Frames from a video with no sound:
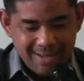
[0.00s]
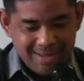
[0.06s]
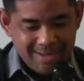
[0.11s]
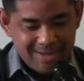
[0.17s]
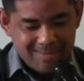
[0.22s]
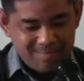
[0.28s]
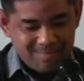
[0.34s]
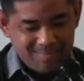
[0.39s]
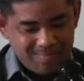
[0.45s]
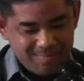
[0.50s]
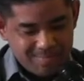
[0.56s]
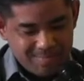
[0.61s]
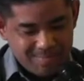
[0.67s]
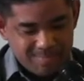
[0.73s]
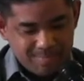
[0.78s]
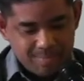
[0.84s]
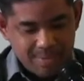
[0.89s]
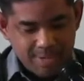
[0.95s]

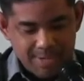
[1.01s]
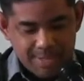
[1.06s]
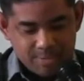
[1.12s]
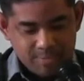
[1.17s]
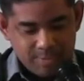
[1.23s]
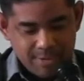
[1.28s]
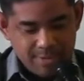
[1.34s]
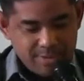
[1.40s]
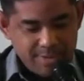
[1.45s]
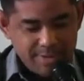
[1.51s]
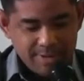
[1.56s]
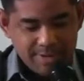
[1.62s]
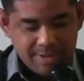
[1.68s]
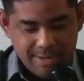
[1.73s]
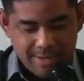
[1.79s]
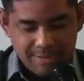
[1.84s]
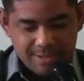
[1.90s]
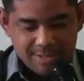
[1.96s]
But there's one
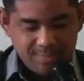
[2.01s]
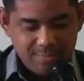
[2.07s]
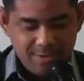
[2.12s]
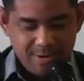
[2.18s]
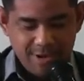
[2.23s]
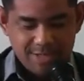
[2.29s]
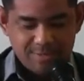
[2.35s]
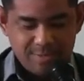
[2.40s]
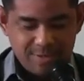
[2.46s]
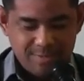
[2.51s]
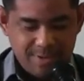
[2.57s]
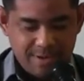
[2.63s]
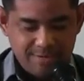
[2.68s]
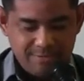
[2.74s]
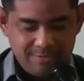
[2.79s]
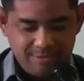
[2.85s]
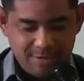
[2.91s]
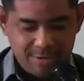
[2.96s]
thing that surprised me
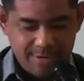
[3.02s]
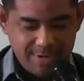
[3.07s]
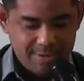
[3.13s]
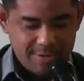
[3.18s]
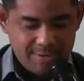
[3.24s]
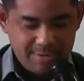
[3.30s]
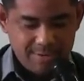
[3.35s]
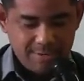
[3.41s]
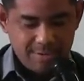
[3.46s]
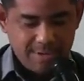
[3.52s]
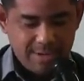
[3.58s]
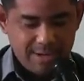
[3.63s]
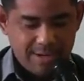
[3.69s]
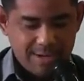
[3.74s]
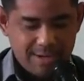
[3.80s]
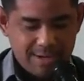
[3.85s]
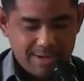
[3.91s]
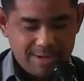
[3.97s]
about Floyd.
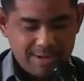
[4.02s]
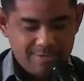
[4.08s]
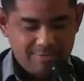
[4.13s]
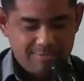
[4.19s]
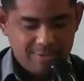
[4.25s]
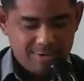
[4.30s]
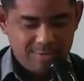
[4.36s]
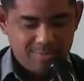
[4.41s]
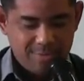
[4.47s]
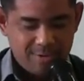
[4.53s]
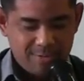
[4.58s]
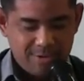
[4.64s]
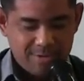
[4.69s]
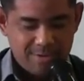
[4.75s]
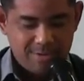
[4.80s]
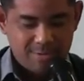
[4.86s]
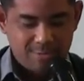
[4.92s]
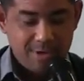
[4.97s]
Floyd
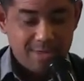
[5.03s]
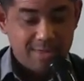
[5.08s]
Mayweather,